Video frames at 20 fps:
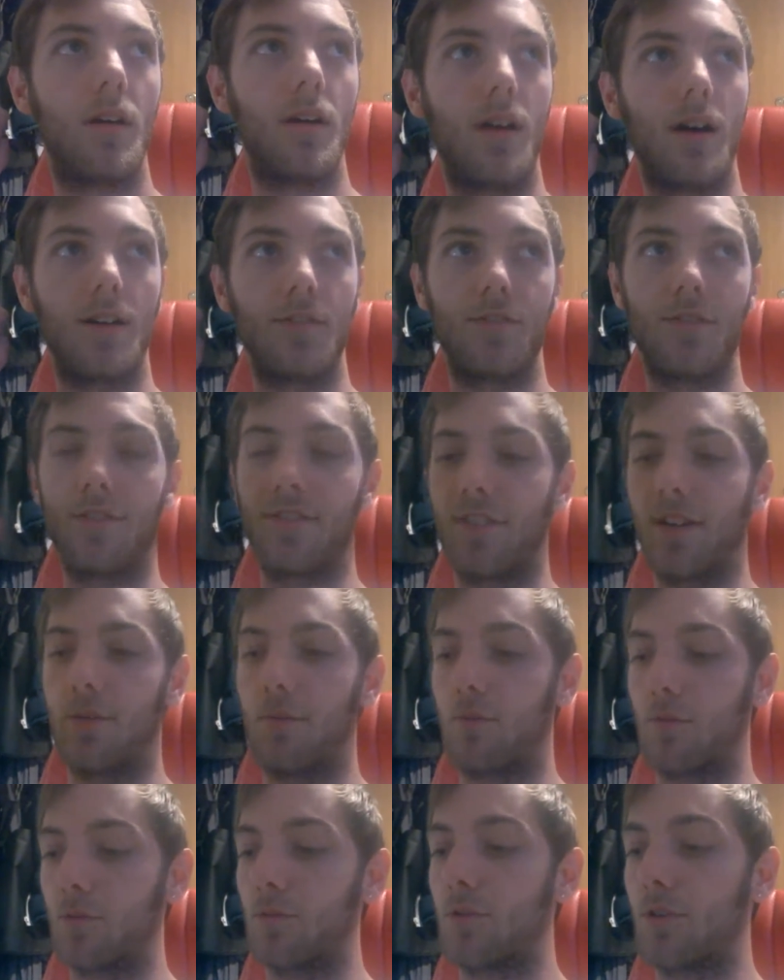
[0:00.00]
I'd just say
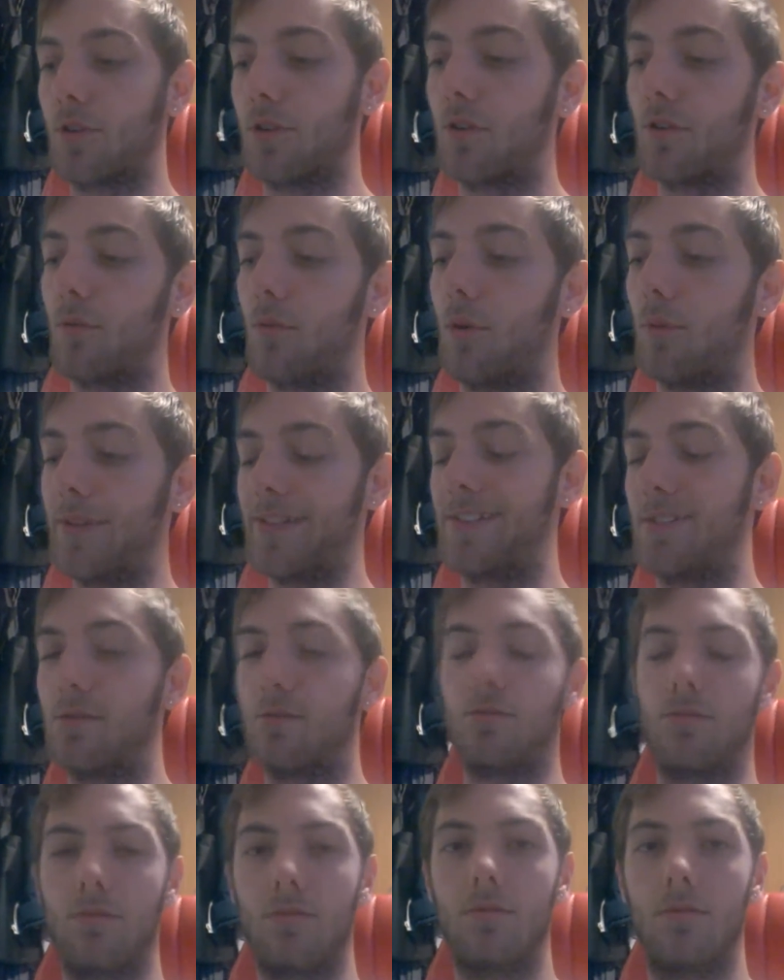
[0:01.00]
we're all good at what we do.
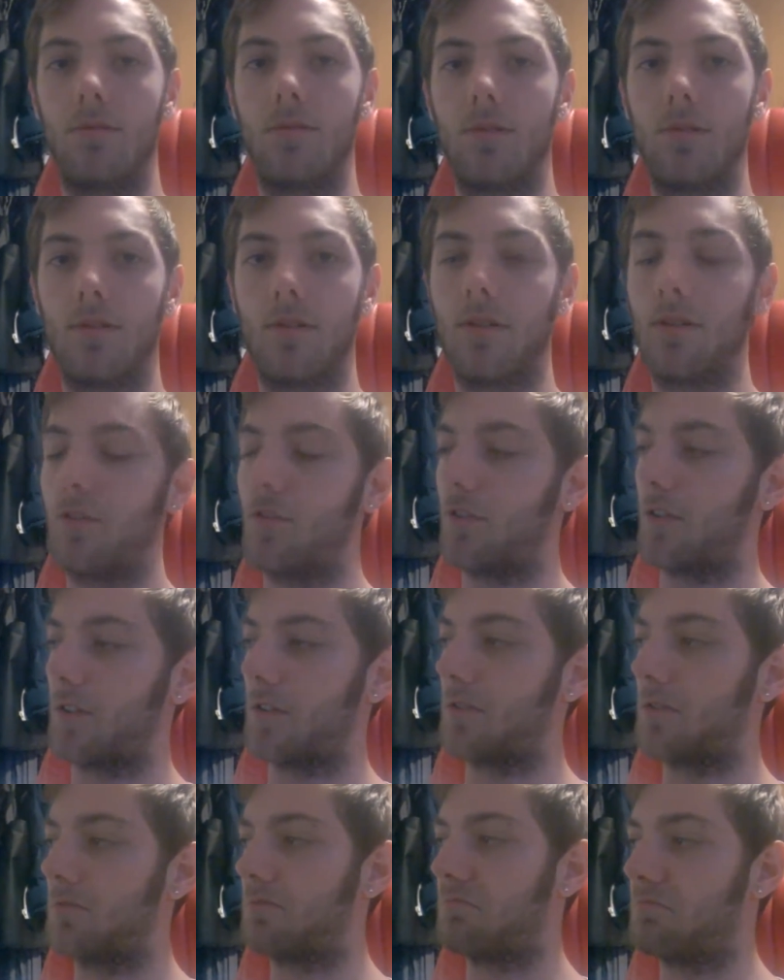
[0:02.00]
So,